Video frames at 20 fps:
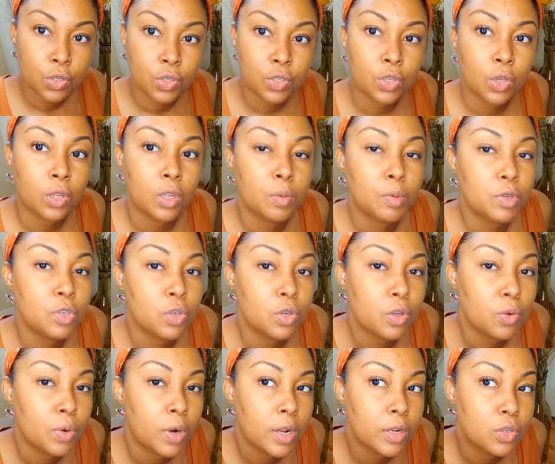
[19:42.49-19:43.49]
So let me show
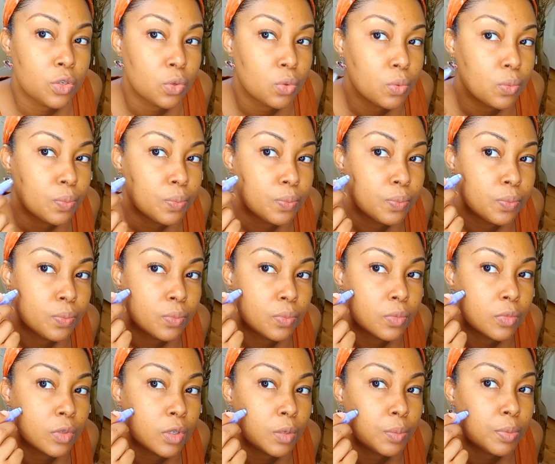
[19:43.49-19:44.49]
you what I do.
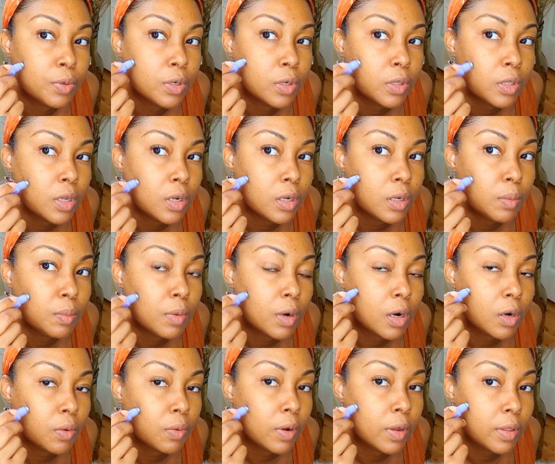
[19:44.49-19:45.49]
I put on that little
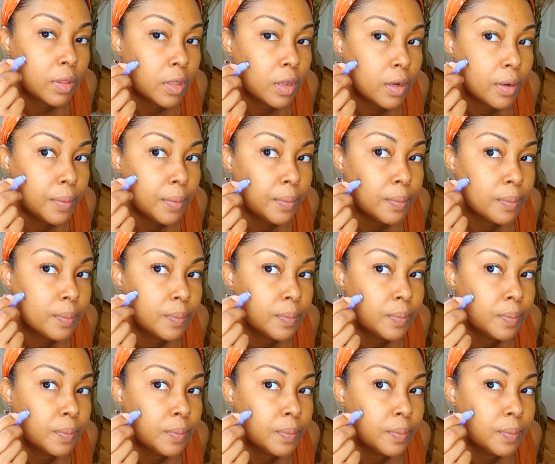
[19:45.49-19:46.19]
mark right there.